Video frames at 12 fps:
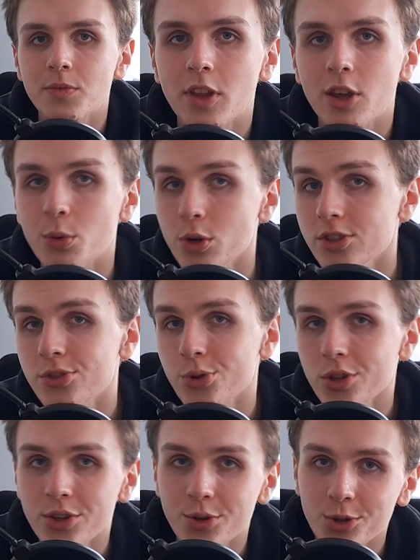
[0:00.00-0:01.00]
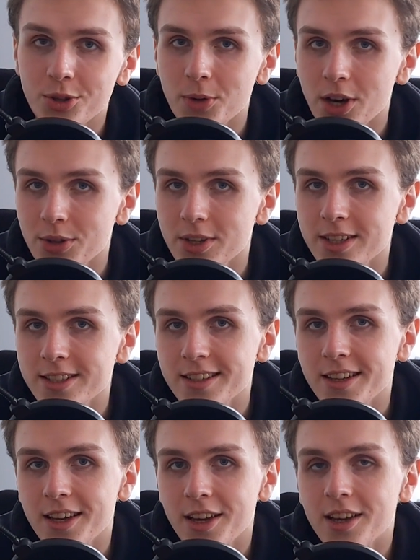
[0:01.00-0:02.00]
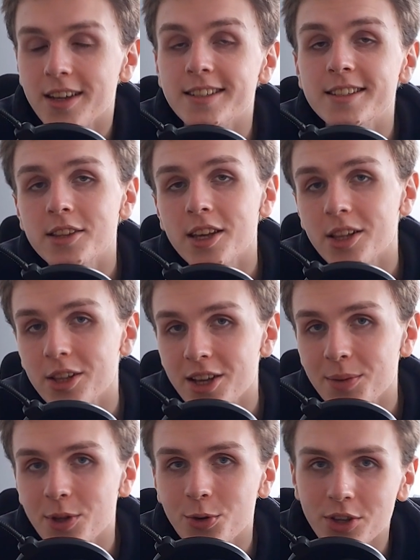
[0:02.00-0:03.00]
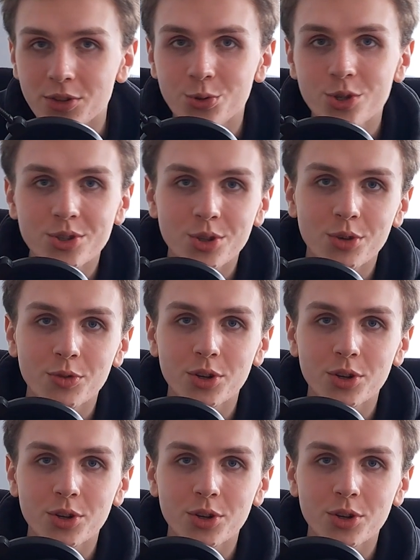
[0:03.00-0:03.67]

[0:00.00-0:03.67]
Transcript: What's really cool about this is that LLM now can reason over